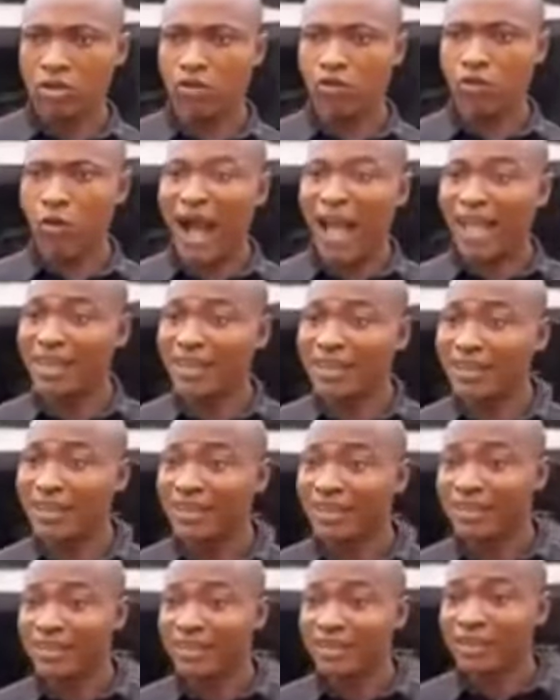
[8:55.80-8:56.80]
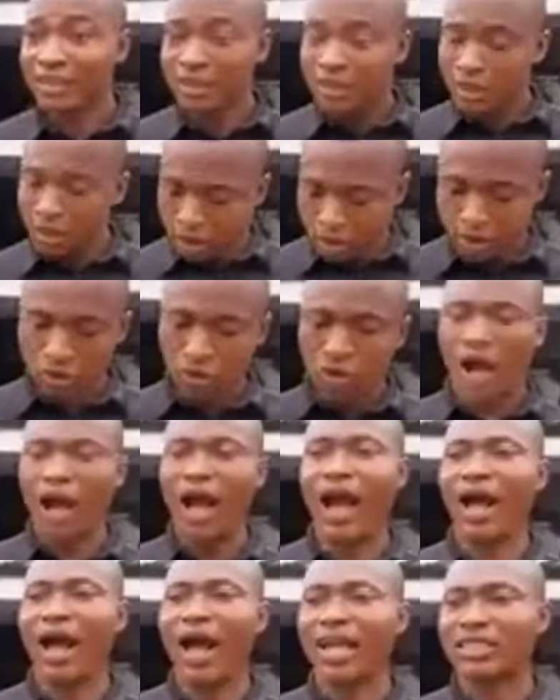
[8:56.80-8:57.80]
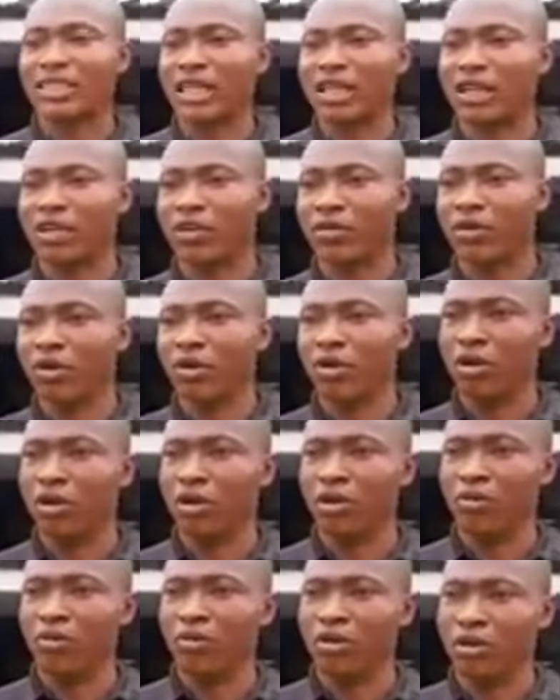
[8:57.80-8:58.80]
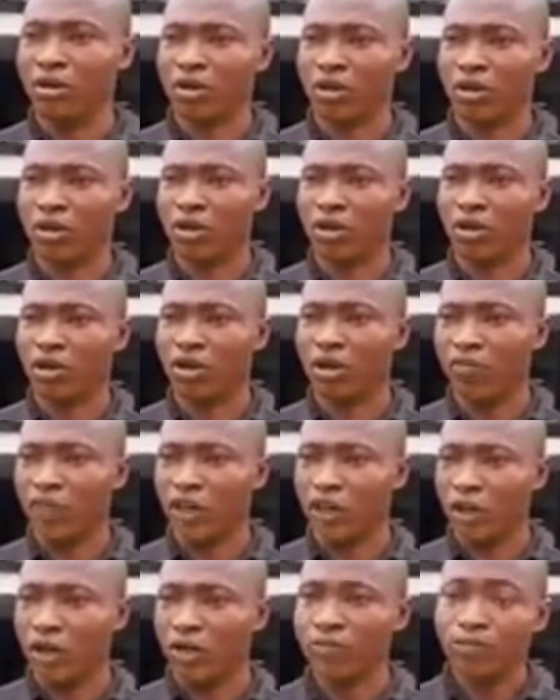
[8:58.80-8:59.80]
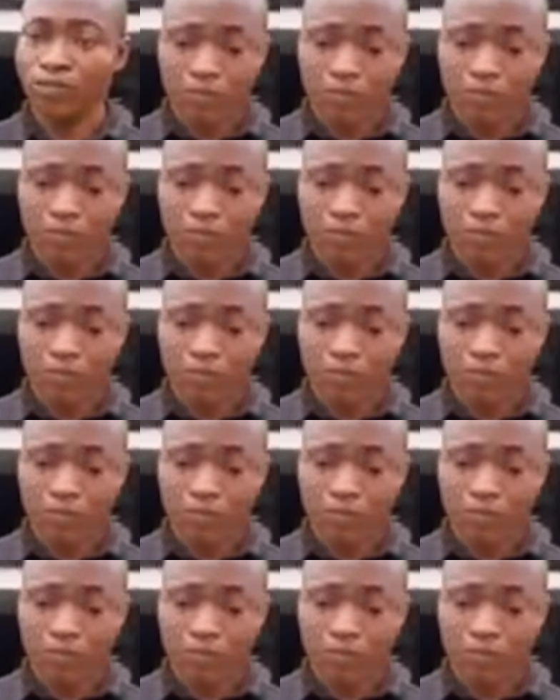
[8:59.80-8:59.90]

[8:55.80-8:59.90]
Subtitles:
Why? Go and ask the governor.